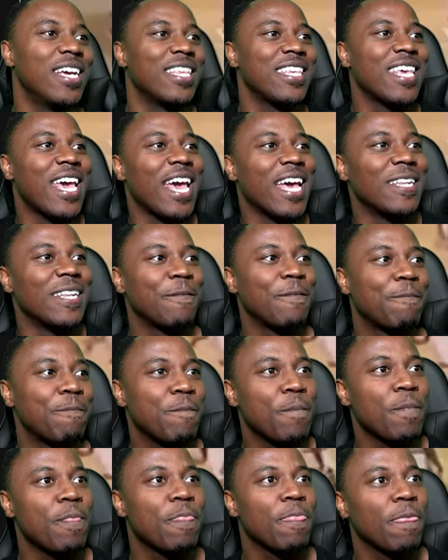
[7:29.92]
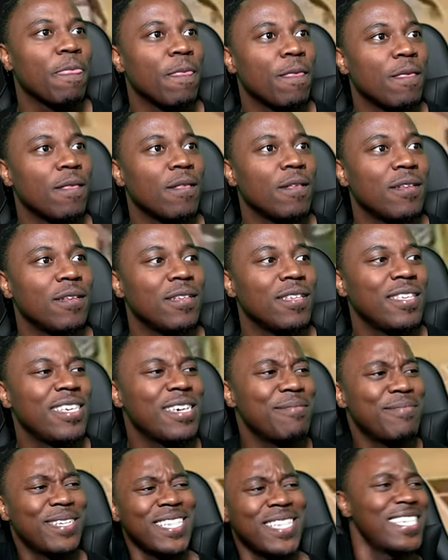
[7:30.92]
yet.
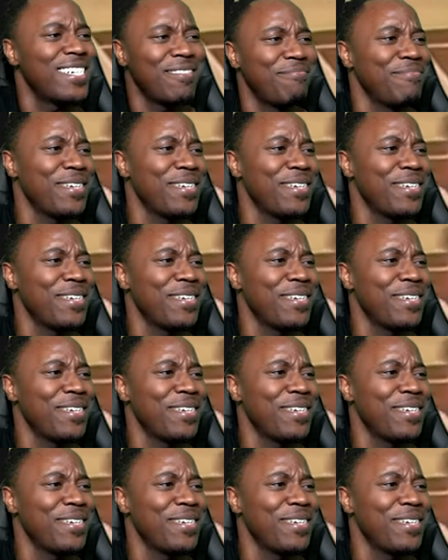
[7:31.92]
Give him a little.